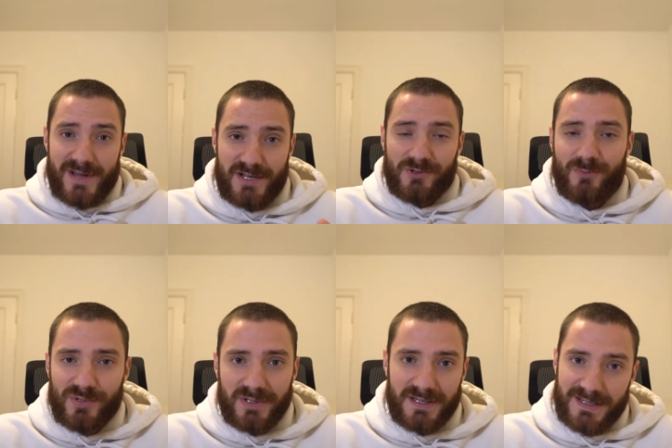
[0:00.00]
actual
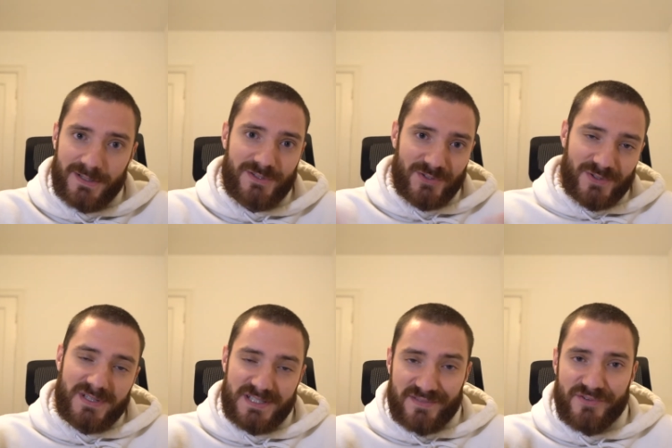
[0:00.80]
book, a totally
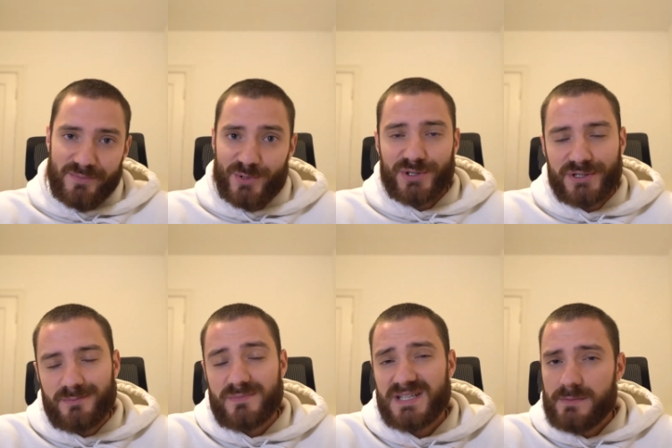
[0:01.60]
different book,
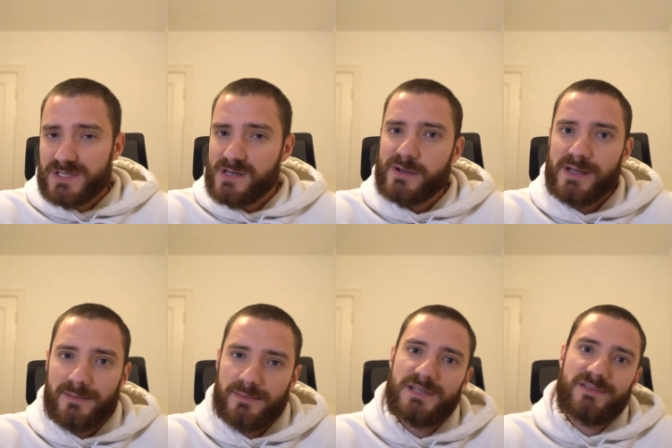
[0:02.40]
same series,
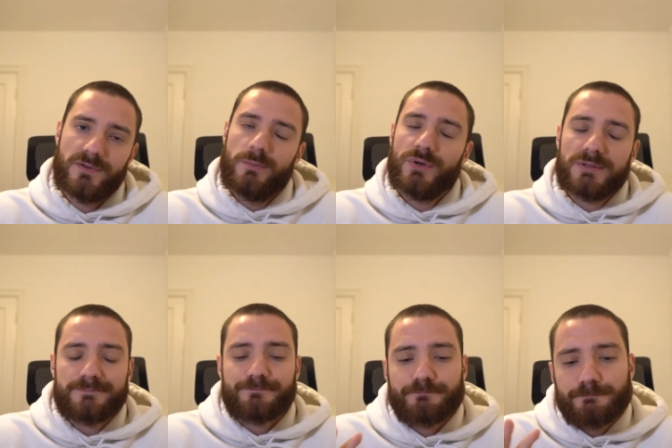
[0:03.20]
different book.
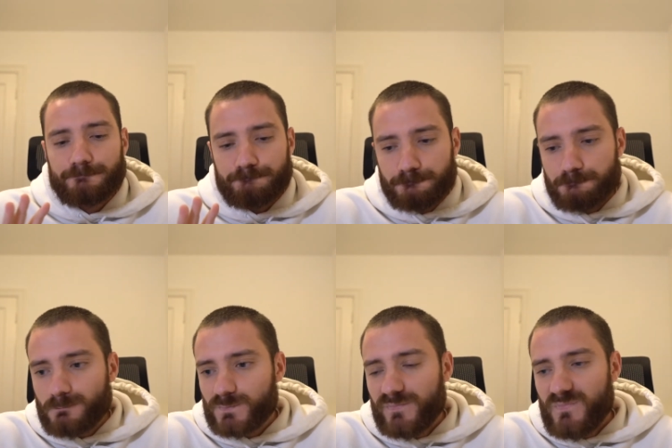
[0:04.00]

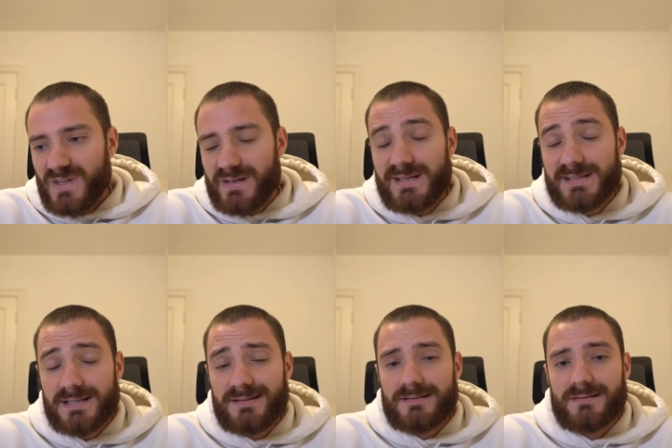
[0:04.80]
Is
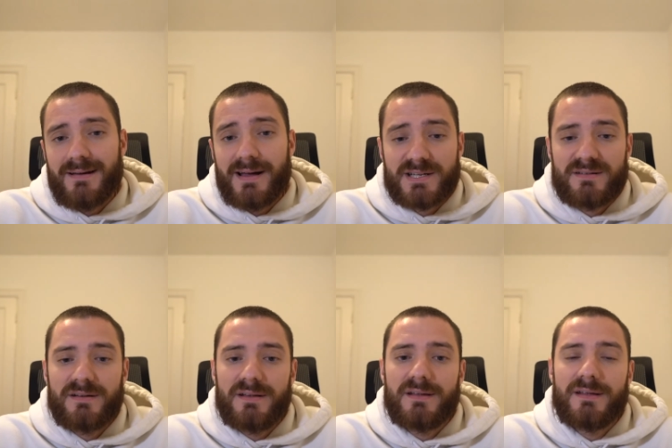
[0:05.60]
it
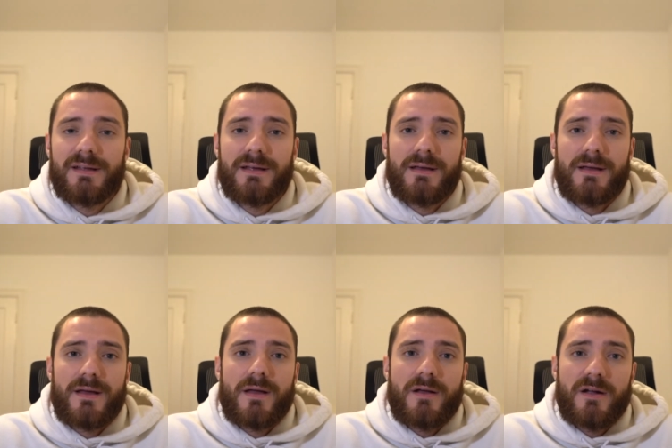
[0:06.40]
actually
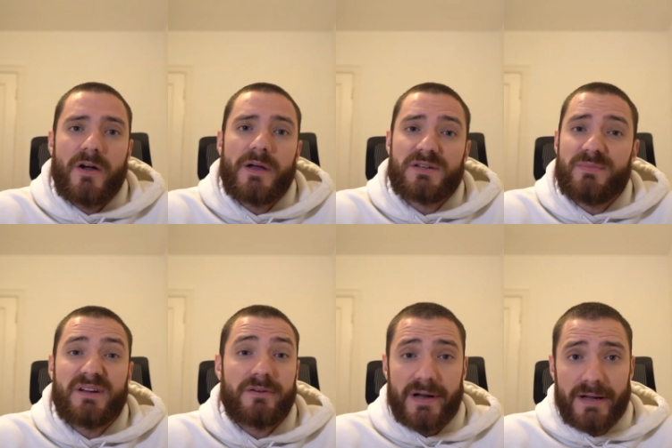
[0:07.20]
going to be
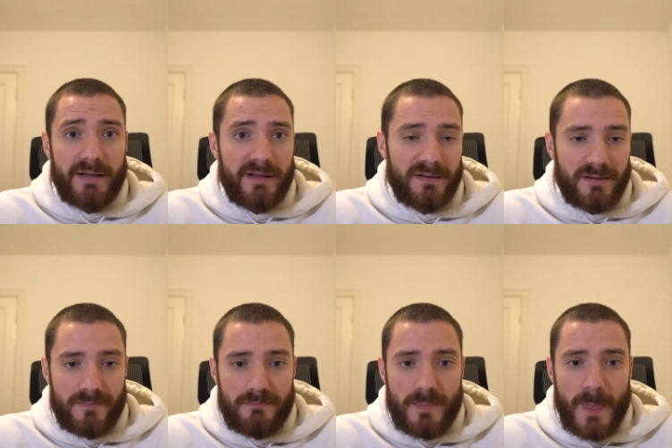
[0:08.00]
graded?
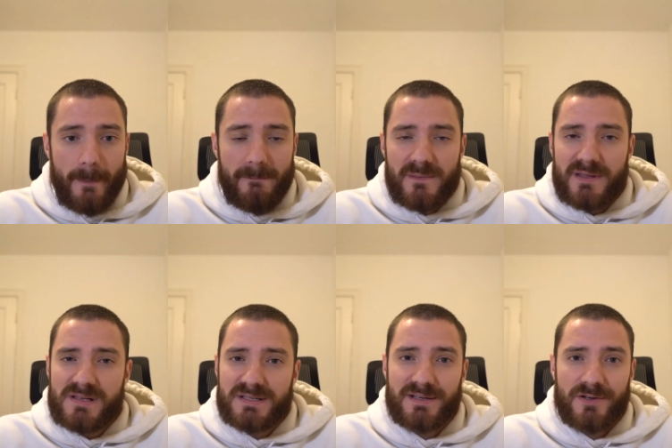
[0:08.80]

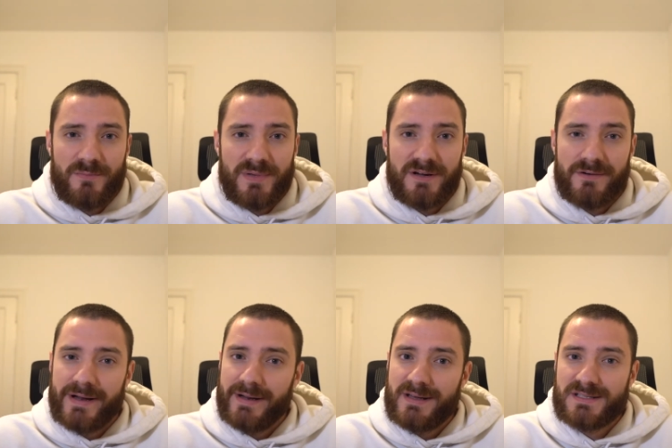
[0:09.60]
Is it going to be
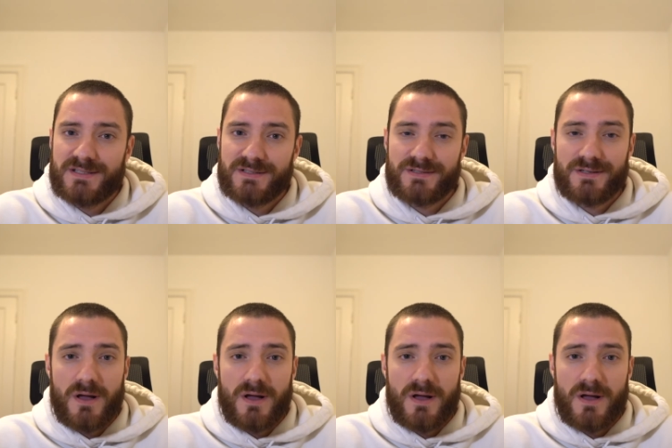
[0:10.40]
graded as a